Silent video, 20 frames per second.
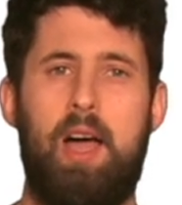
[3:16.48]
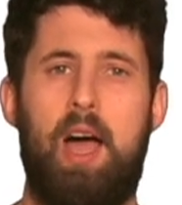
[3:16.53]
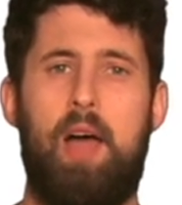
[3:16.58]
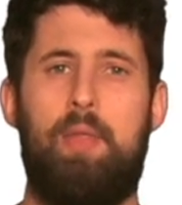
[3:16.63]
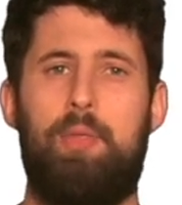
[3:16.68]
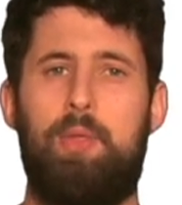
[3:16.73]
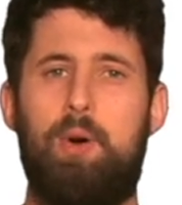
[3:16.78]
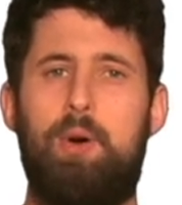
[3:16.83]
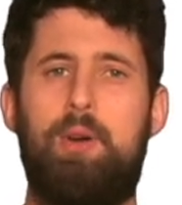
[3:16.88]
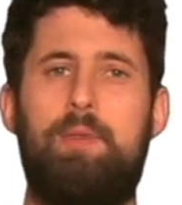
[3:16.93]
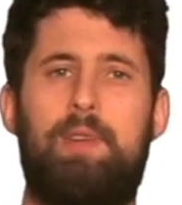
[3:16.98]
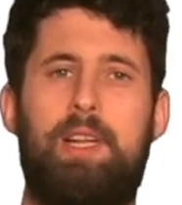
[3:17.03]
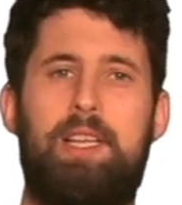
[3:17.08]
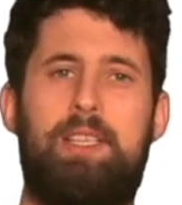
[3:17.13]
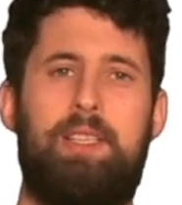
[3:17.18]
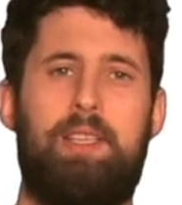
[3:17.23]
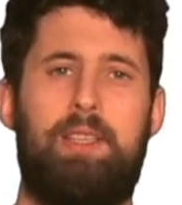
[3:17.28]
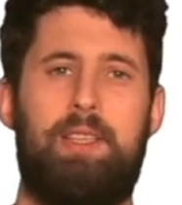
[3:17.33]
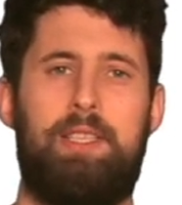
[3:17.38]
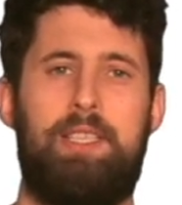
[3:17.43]
And though I've
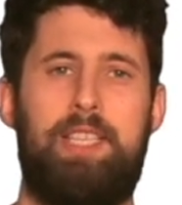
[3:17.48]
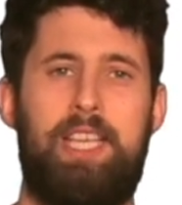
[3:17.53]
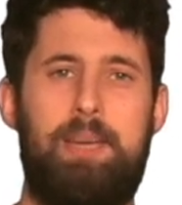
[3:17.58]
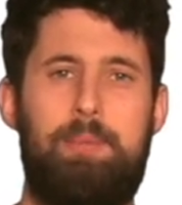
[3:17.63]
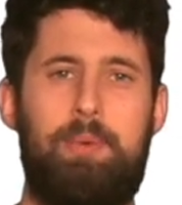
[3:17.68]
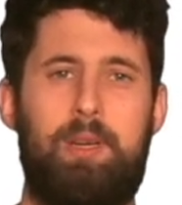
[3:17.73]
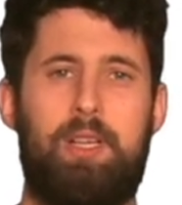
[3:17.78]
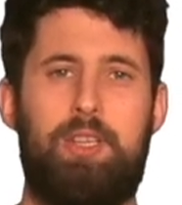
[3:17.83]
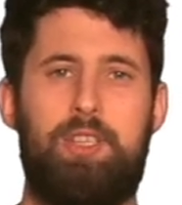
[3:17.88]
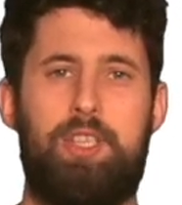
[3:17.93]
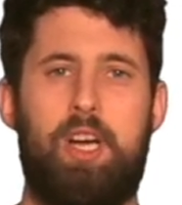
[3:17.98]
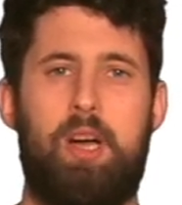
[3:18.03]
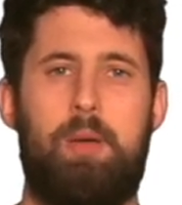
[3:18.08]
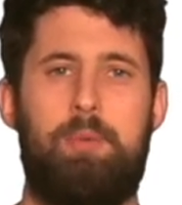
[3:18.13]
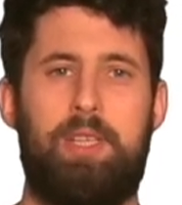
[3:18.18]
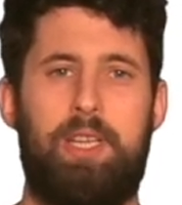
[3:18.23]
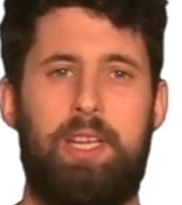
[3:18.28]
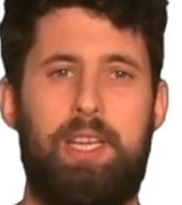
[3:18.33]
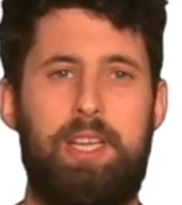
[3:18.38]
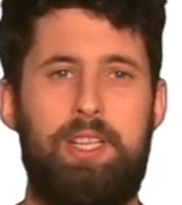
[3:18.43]
listed the typical
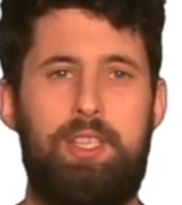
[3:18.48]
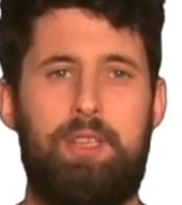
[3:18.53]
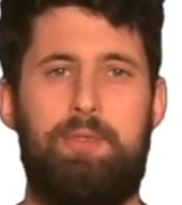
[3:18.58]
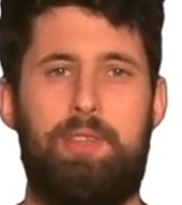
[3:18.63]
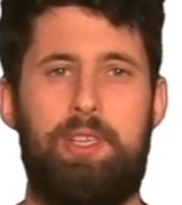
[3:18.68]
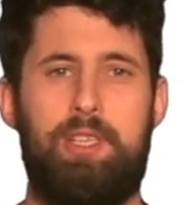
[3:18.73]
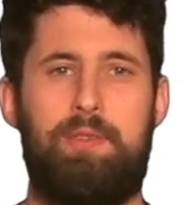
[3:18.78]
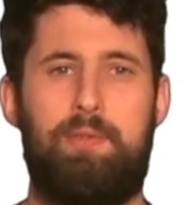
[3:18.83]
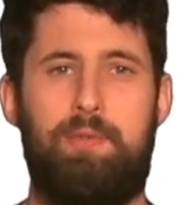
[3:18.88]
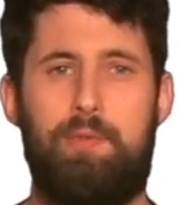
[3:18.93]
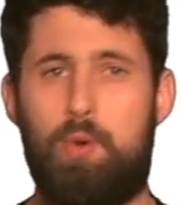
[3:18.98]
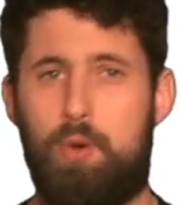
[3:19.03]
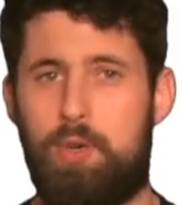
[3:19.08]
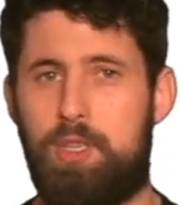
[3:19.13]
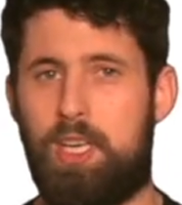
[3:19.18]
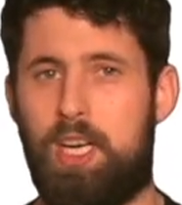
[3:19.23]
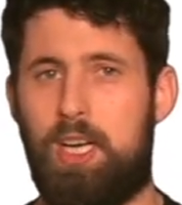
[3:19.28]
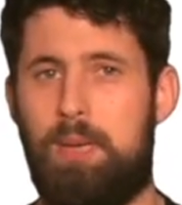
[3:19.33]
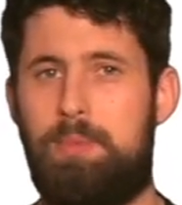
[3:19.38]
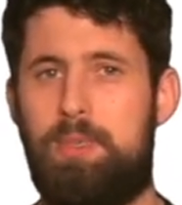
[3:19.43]
jobs that each of these 4
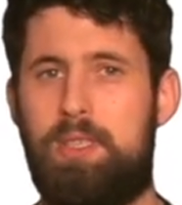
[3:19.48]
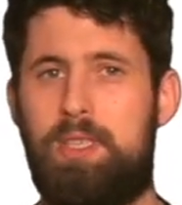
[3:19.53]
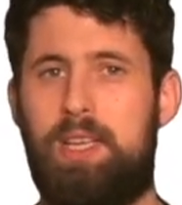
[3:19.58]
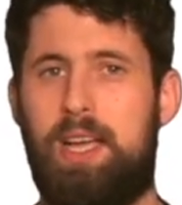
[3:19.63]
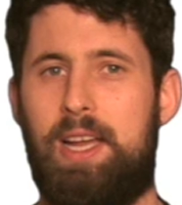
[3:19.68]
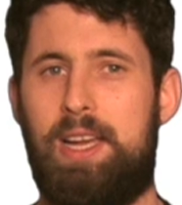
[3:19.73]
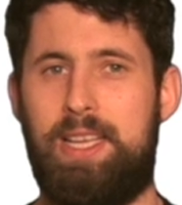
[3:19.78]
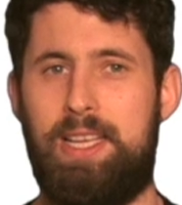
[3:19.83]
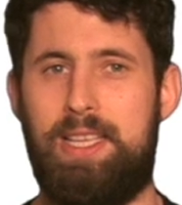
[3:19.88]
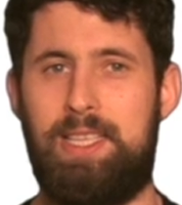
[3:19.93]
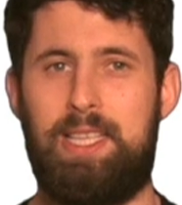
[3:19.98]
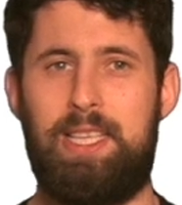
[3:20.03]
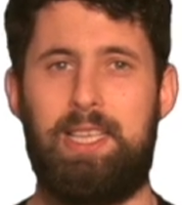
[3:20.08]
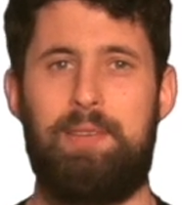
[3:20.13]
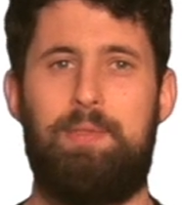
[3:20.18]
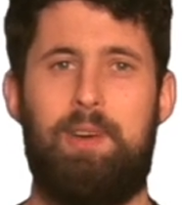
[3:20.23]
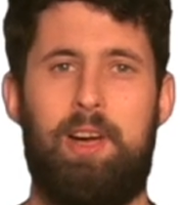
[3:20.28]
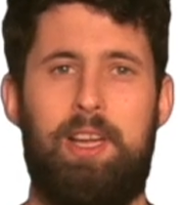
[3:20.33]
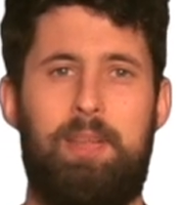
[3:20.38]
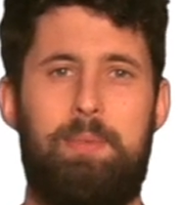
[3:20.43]
types can easily
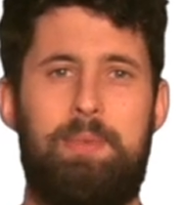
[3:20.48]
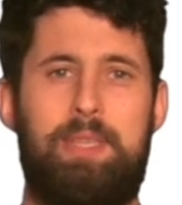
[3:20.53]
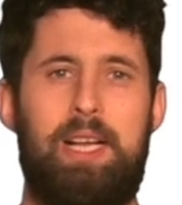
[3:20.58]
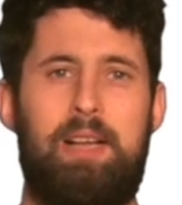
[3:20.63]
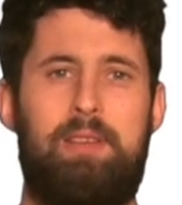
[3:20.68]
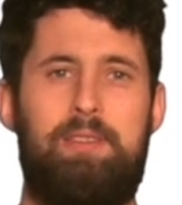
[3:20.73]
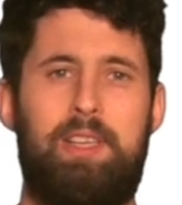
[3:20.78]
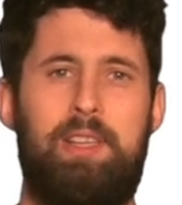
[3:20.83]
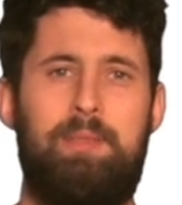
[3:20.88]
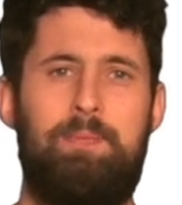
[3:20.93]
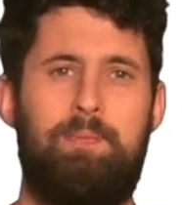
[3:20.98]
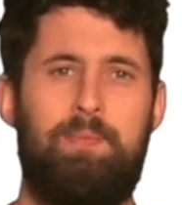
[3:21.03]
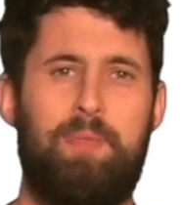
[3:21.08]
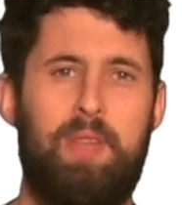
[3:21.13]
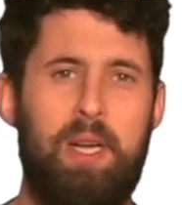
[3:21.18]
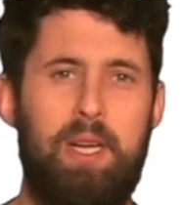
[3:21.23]
find themselves in,